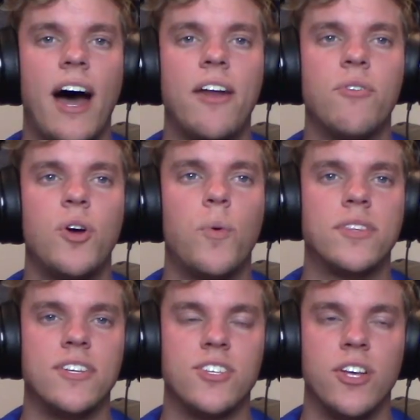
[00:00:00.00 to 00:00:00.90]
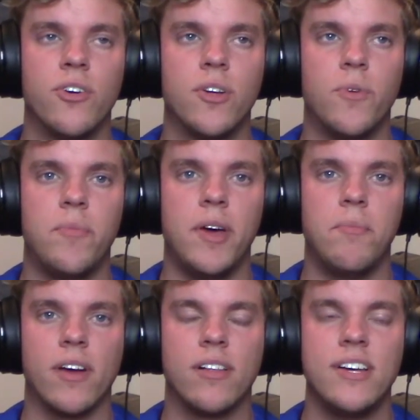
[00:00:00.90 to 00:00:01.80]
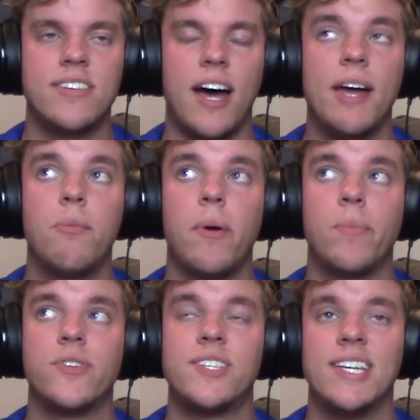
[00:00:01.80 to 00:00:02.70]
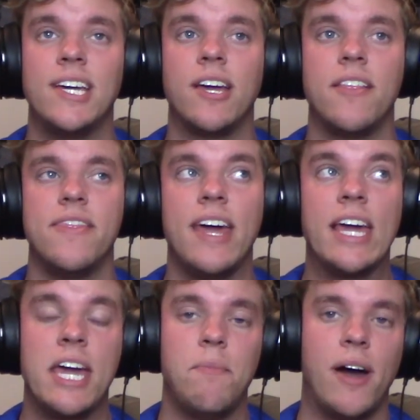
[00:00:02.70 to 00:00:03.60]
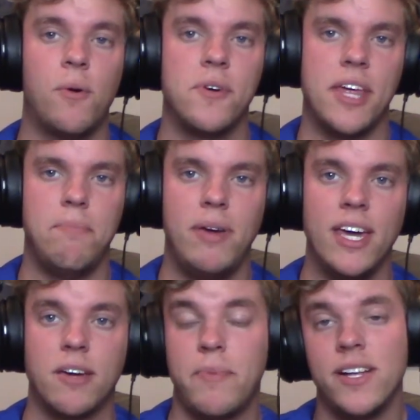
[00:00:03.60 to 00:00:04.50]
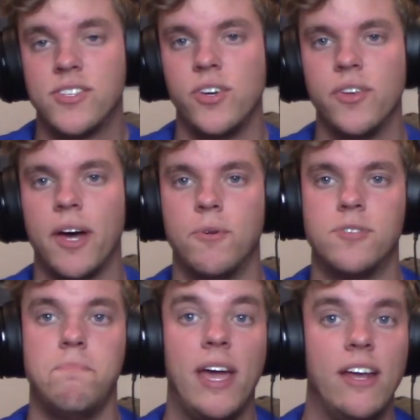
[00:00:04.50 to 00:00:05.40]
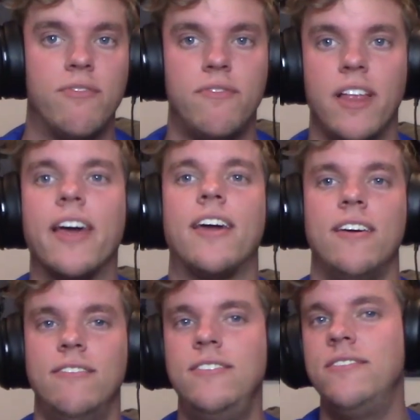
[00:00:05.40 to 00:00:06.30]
I don't know what the slogan would have been, but Clay, I remember seeing they came out with a pink pencil that was made, like, you